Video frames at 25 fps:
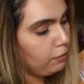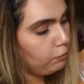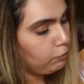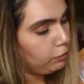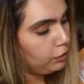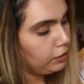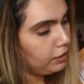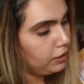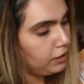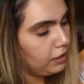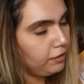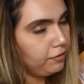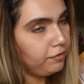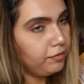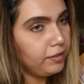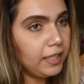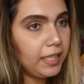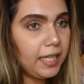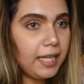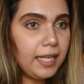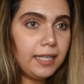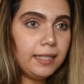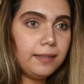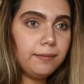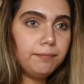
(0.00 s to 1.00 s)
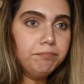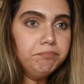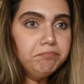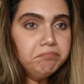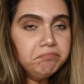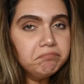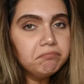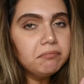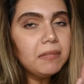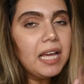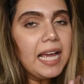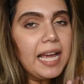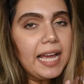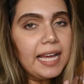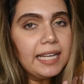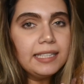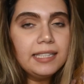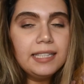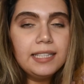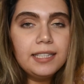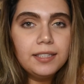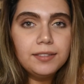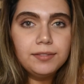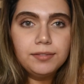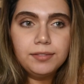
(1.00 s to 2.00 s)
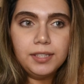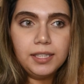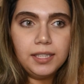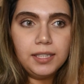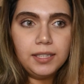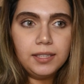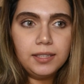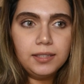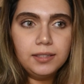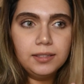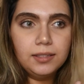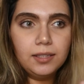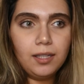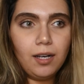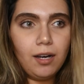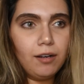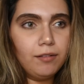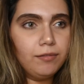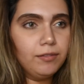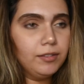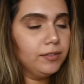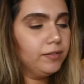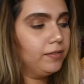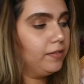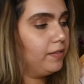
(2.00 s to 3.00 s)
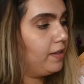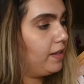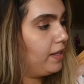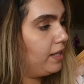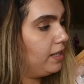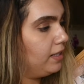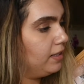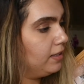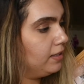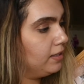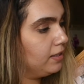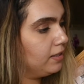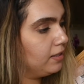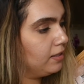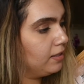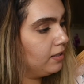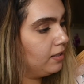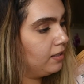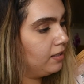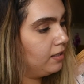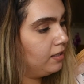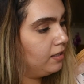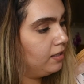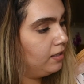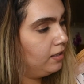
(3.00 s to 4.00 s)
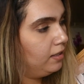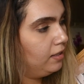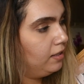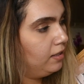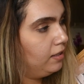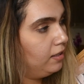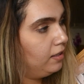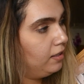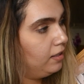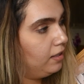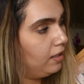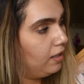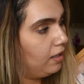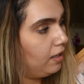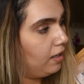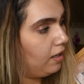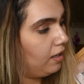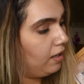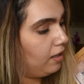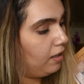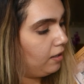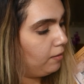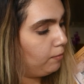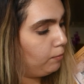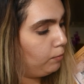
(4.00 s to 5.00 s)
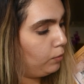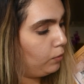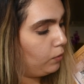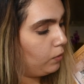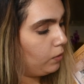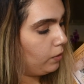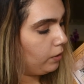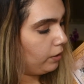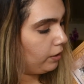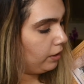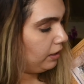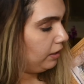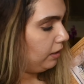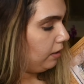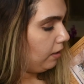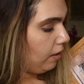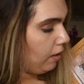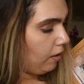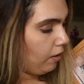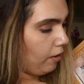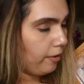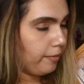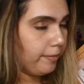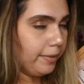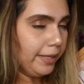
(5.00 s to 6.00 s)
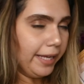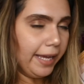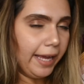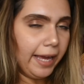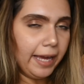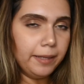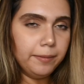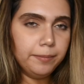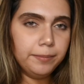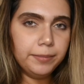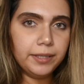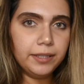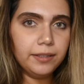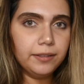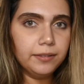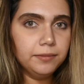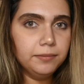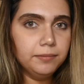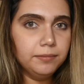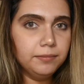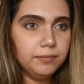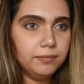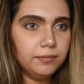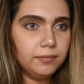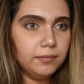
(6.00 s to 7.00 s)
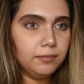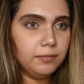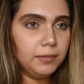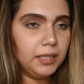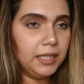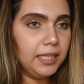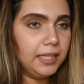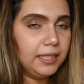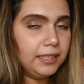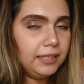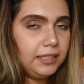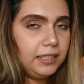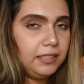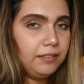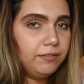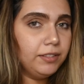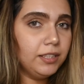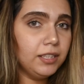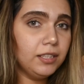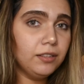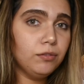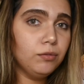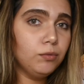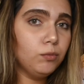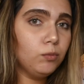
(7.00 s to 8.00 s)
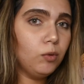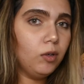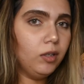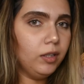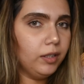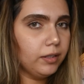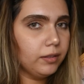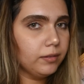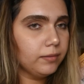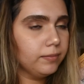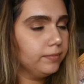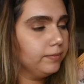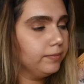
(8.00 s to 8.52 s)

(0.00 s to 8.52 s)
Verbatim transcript: We'll see if we get any of these off of this uh, board. I'll be happy. I mean, uh, even if one.